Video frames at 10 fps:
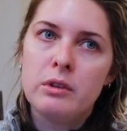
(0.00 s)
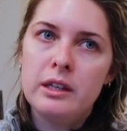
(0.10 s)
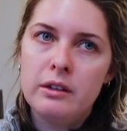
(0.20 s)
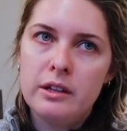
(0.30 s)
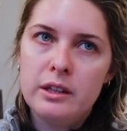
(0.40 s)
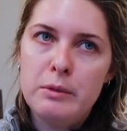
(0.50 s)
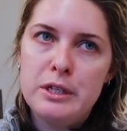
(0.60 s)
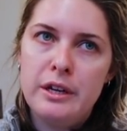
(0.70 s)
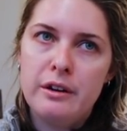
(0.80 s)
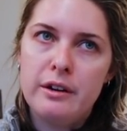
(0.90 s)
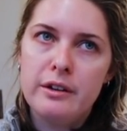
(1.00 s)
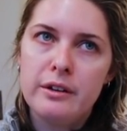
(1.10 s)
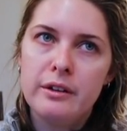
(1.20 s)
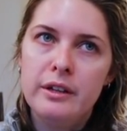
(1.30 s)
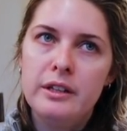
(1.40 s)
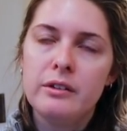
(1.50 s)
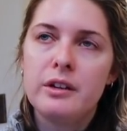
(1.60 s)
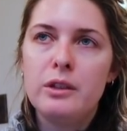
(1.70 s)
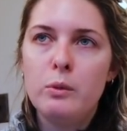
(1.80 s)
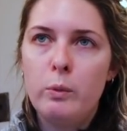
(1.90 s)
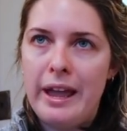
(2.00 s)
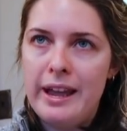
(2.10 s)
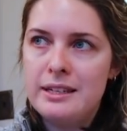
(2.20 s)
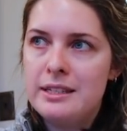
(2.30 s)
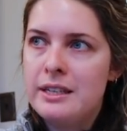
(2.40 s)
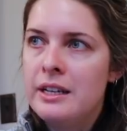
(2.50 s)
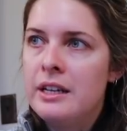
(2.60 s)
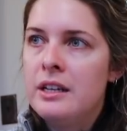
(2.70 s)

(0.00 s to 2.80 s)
really look at the material and you look at the weight,